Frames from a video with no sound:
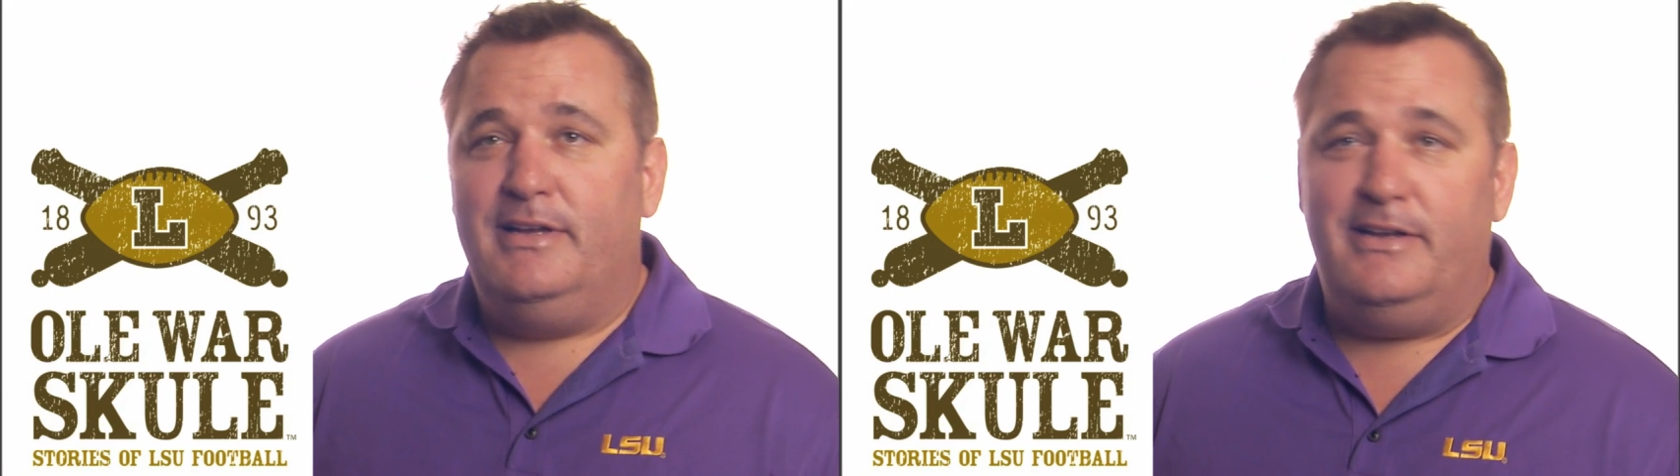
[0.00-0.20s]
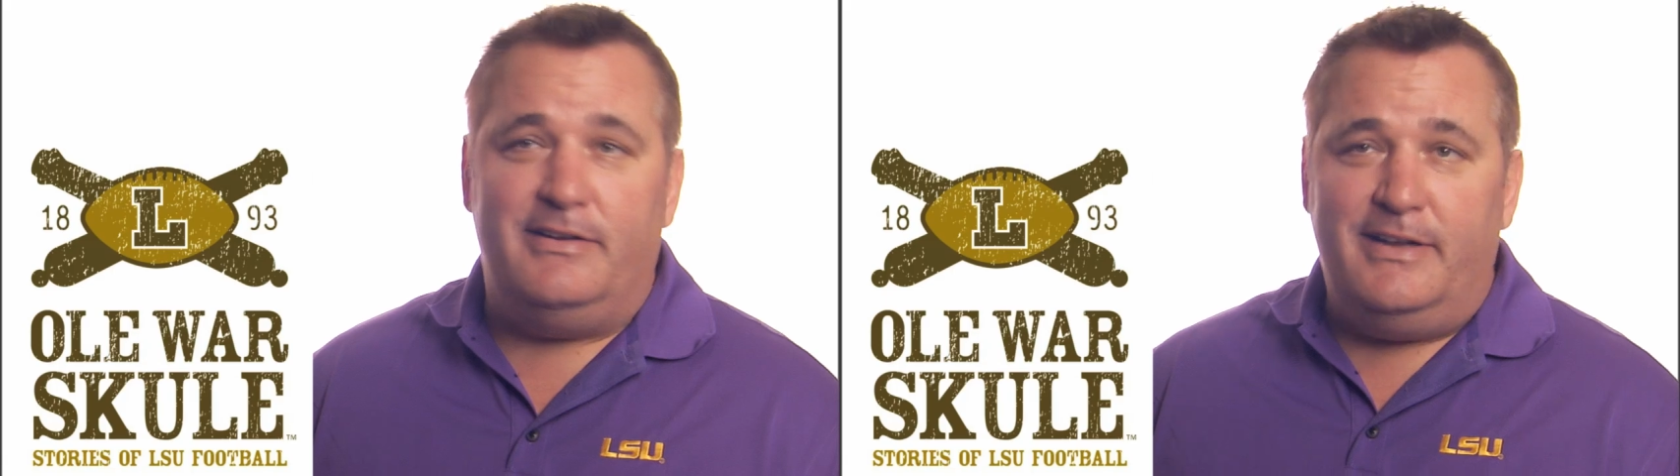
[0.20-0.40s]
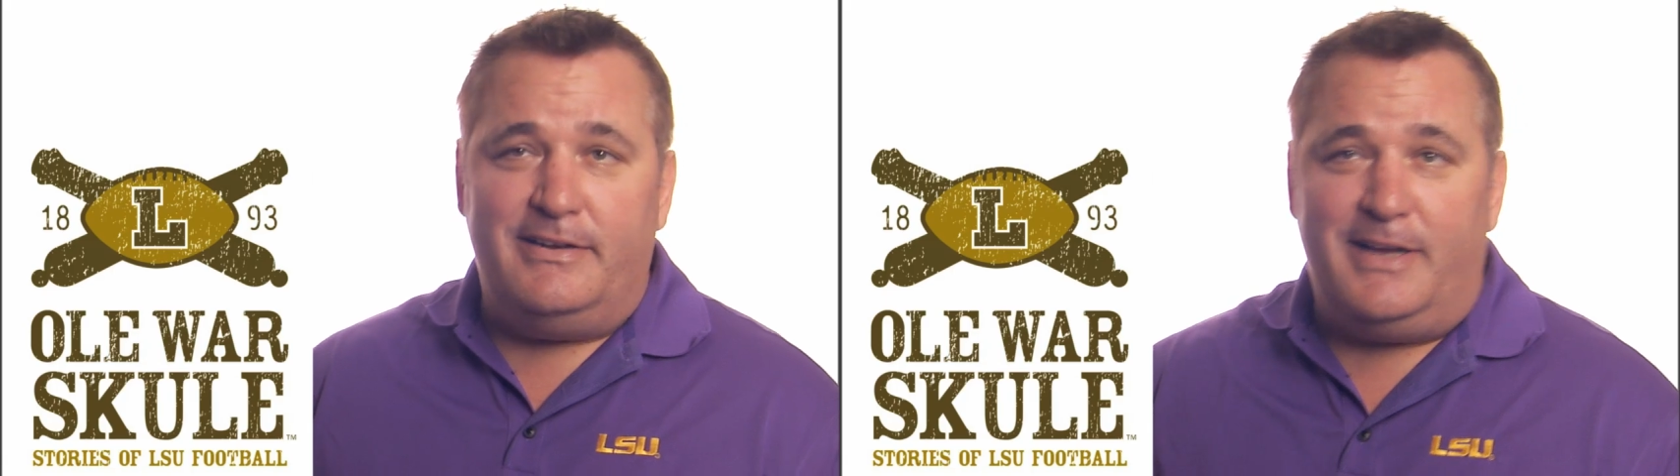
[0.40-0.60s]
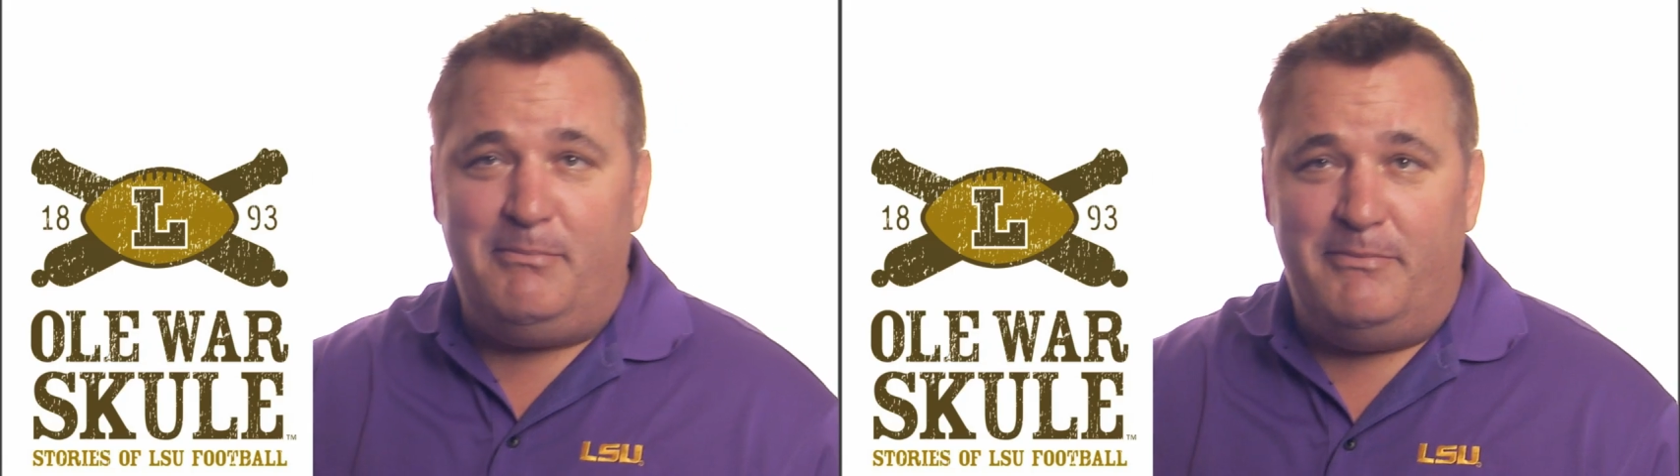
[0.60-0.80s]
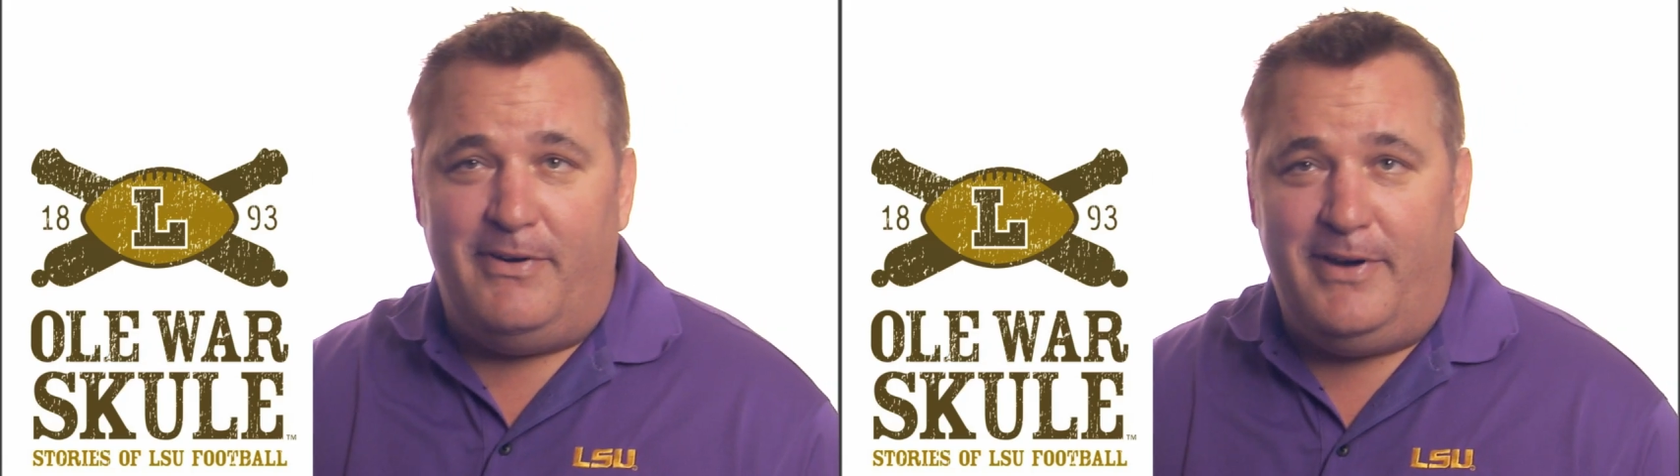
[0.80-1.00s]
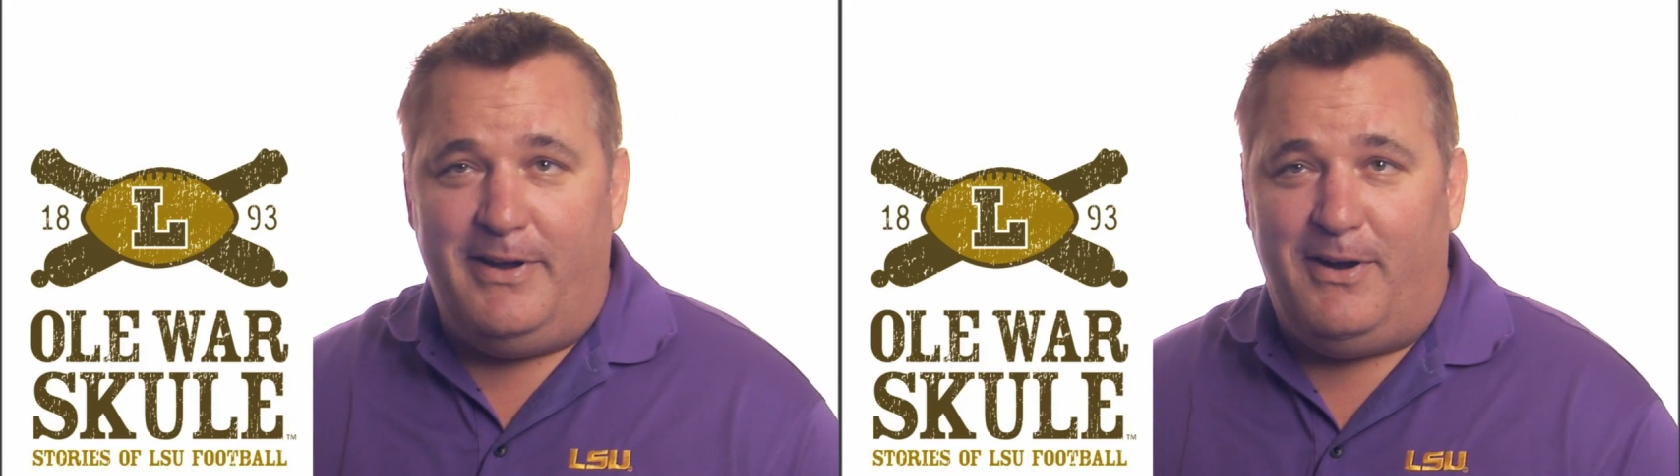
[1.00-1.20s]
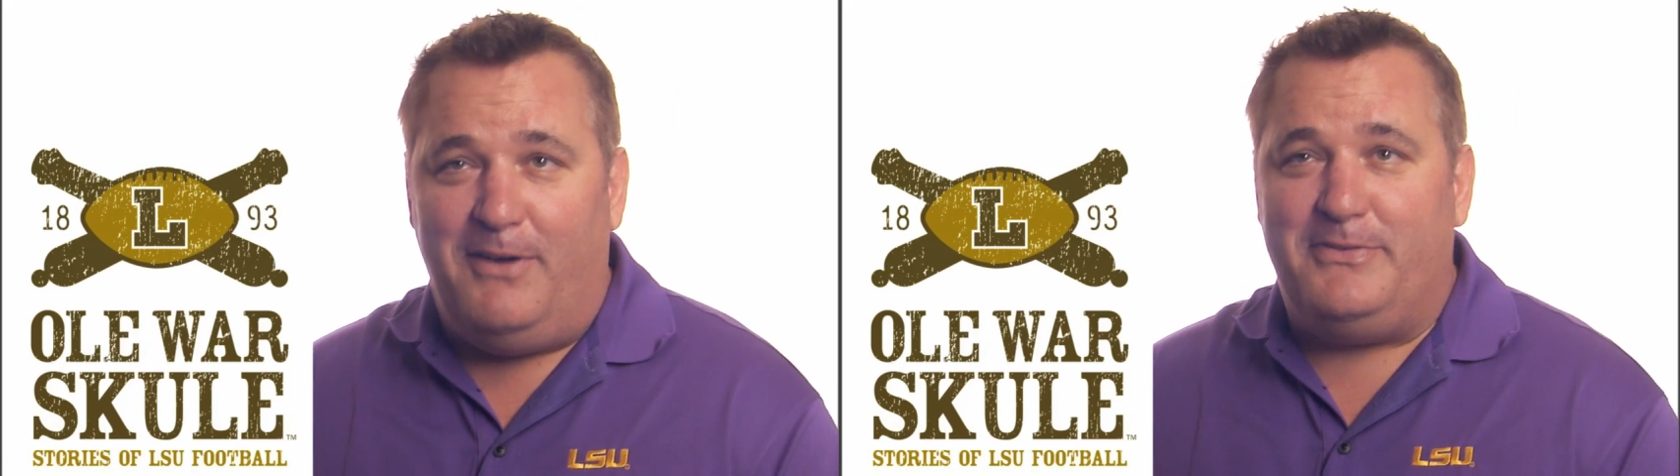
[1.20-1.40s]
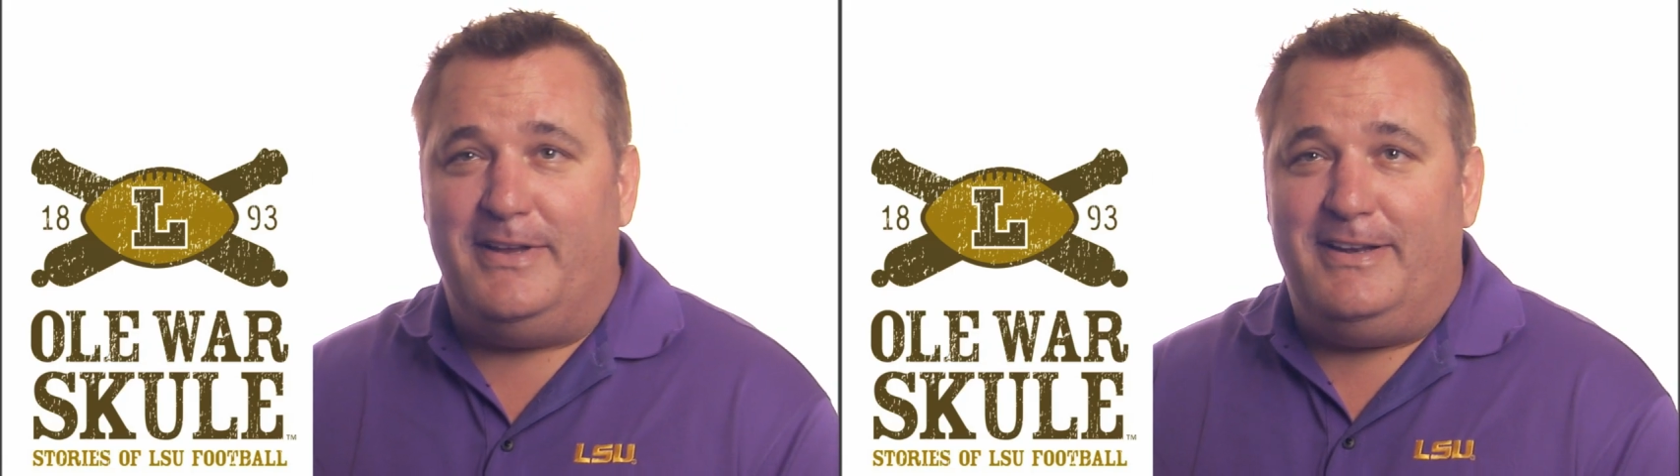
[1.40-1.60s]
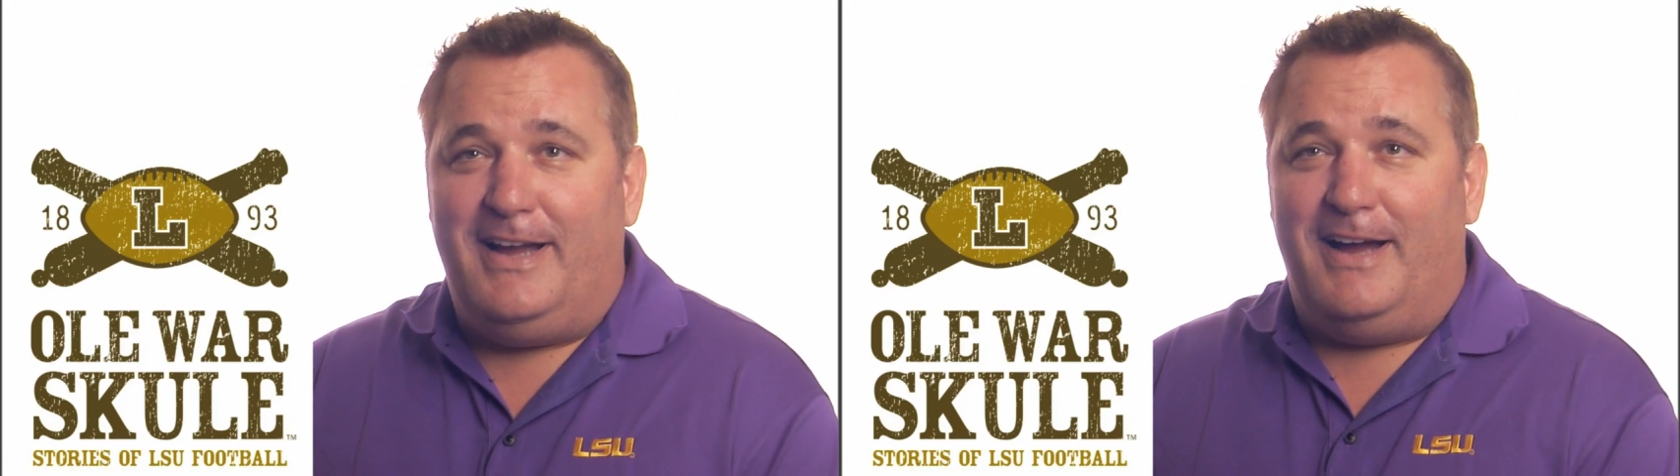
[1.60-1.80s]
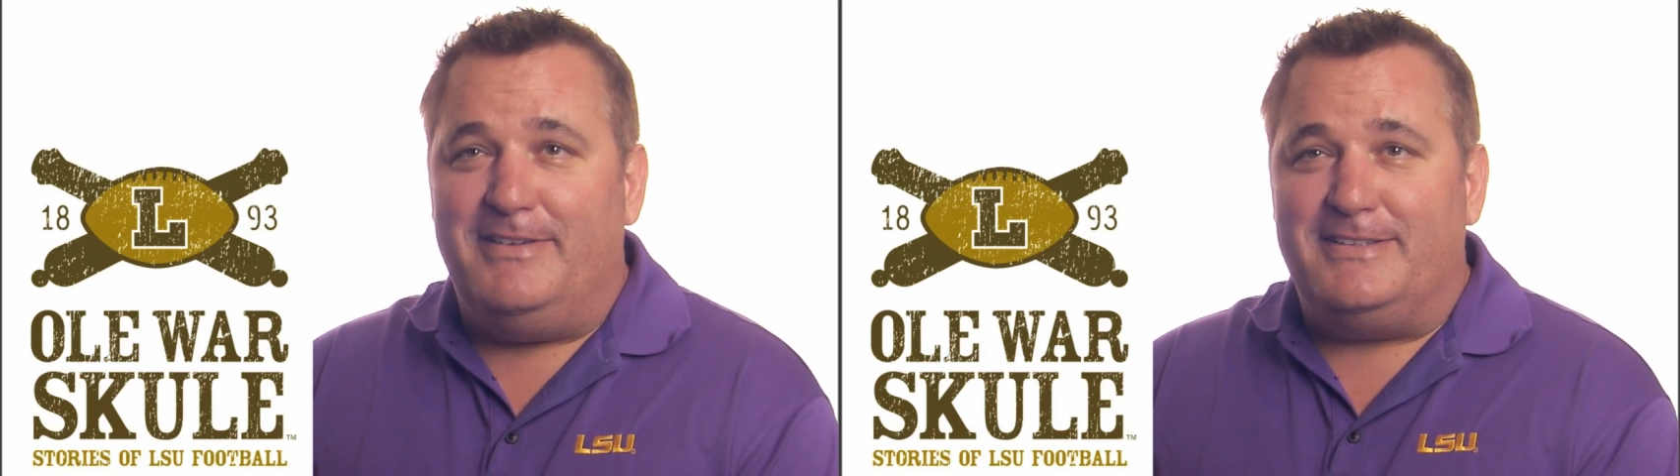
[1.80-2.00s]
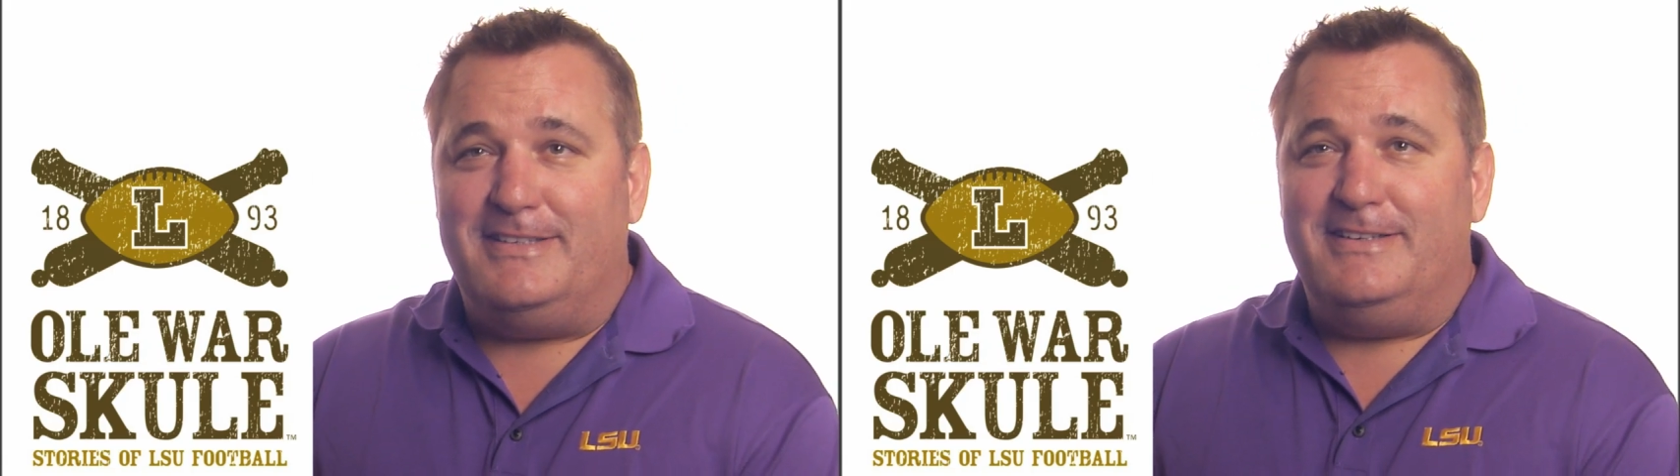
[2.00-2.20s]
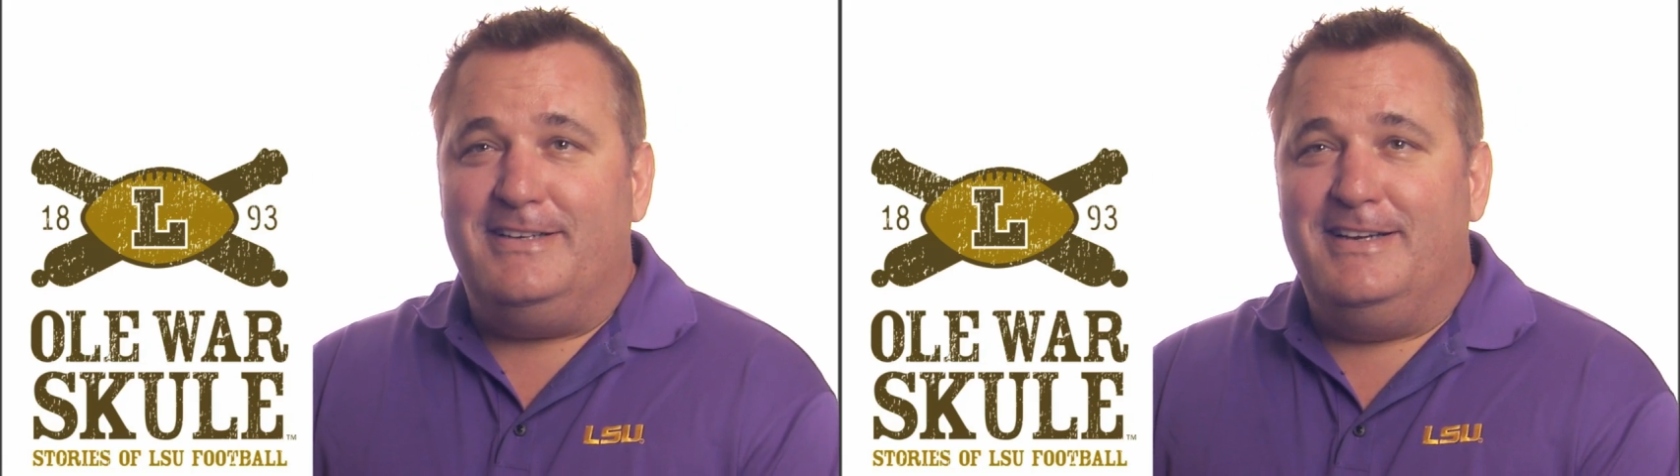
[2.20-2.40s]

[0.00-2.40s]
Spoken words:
You know, it doesn't come very often, obviously.